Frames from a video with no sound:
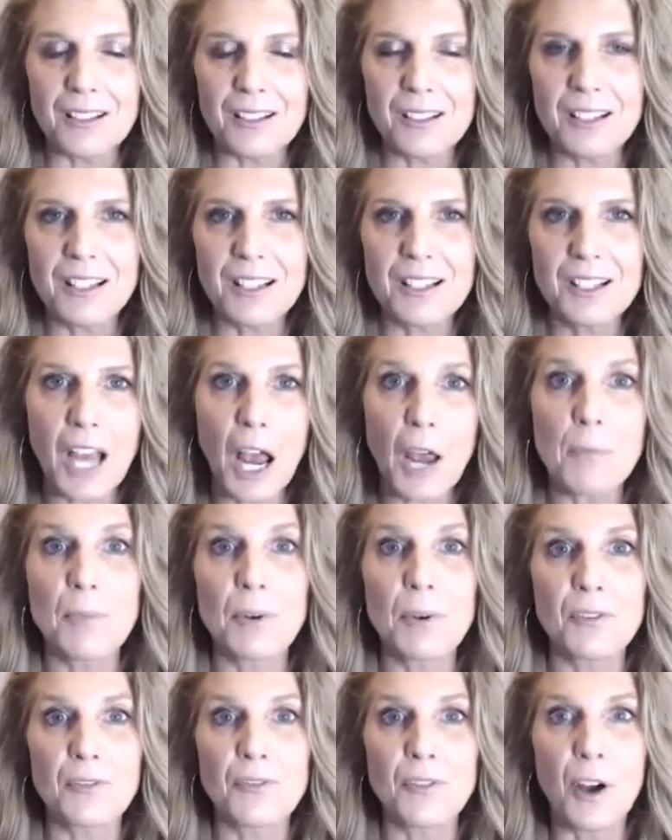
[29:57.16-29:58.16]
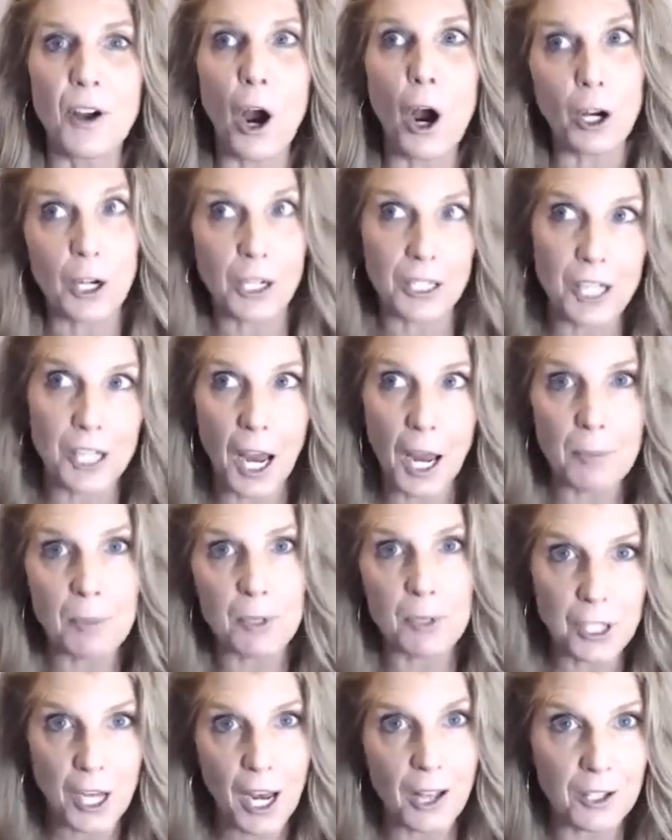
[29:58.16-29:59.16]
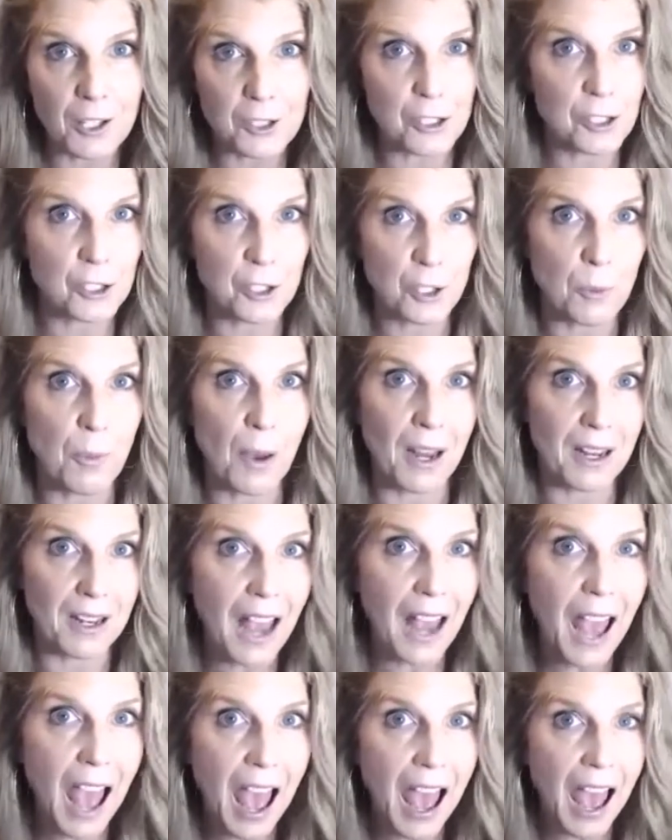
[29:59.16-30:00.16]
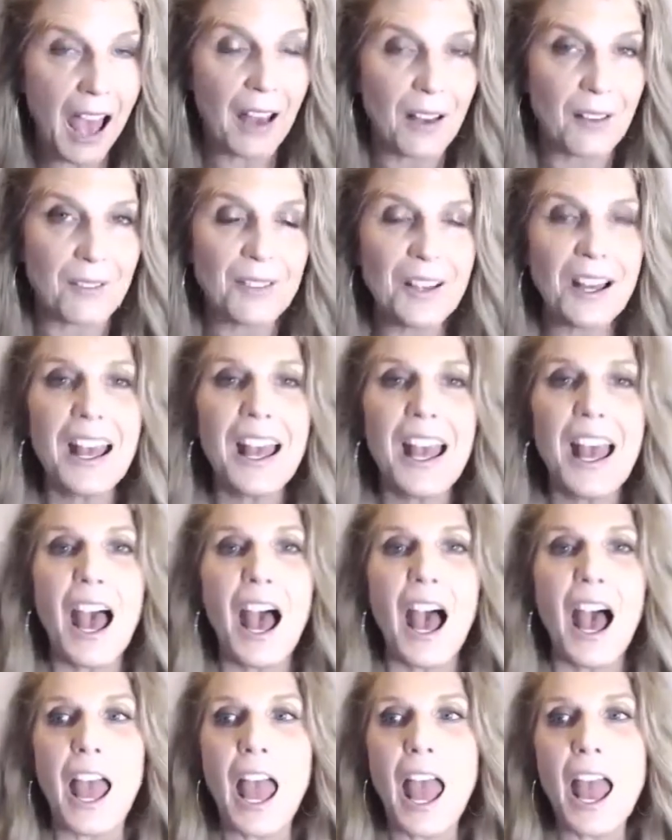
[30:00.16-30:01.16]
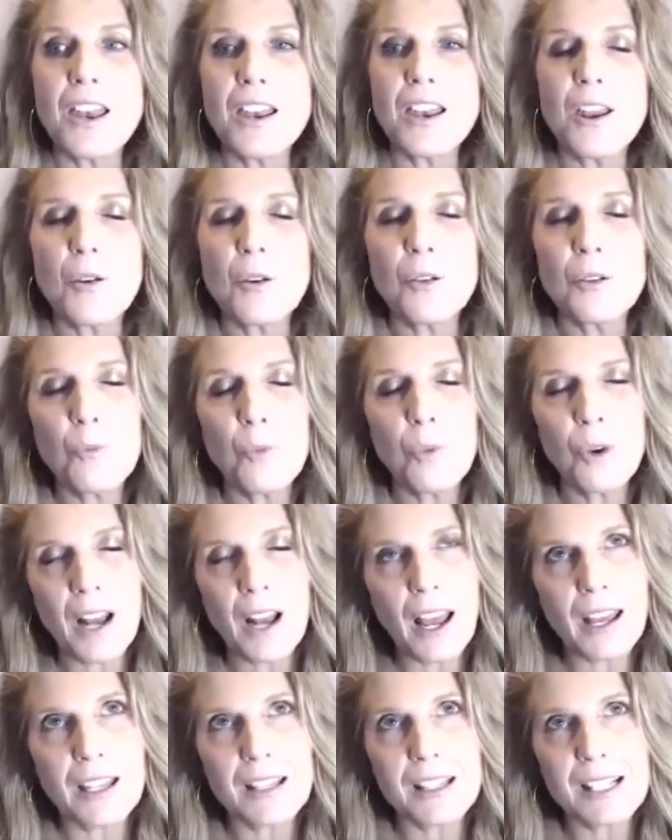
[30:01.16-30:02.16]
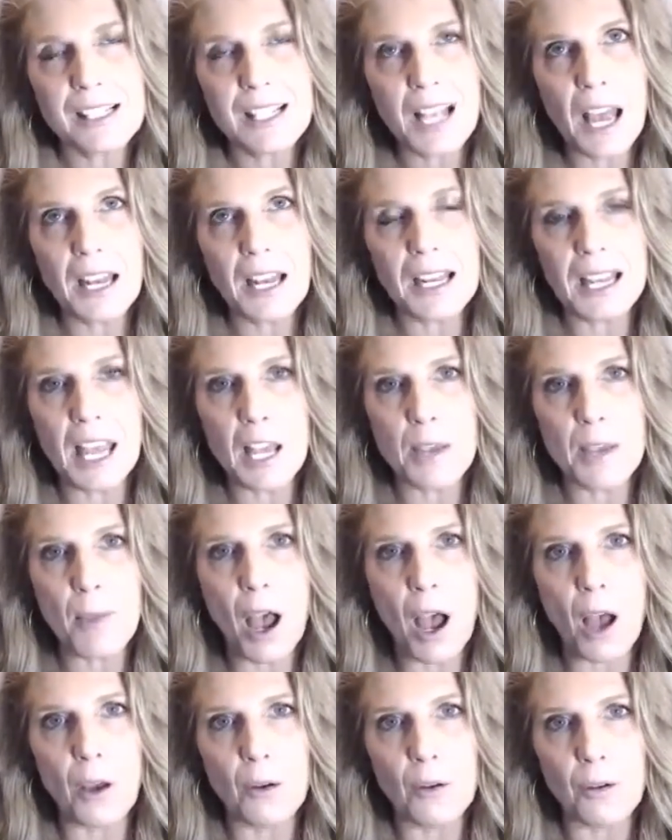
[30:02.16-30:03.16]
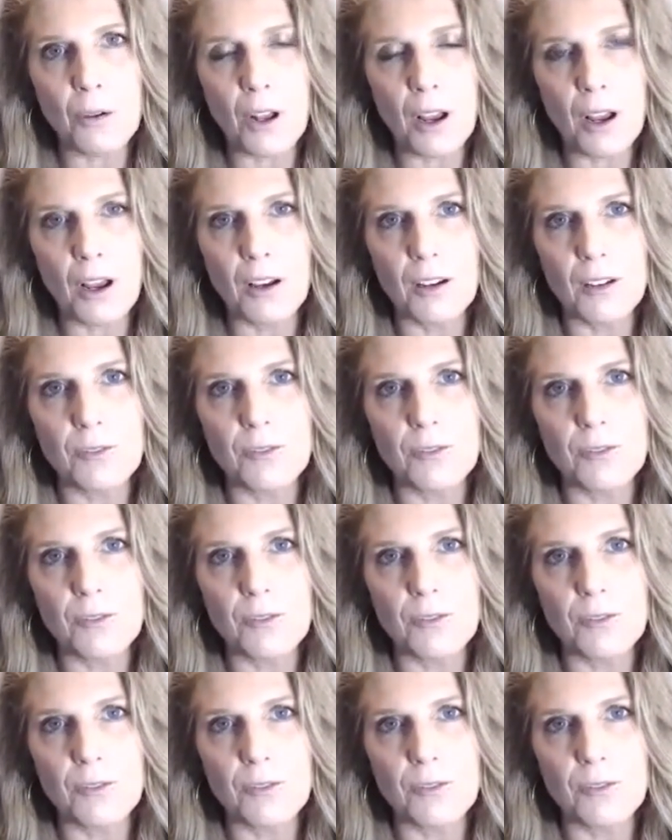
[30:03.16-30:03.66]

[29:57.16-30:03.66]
type of archetype and challenges you might have. And this kind of came out of,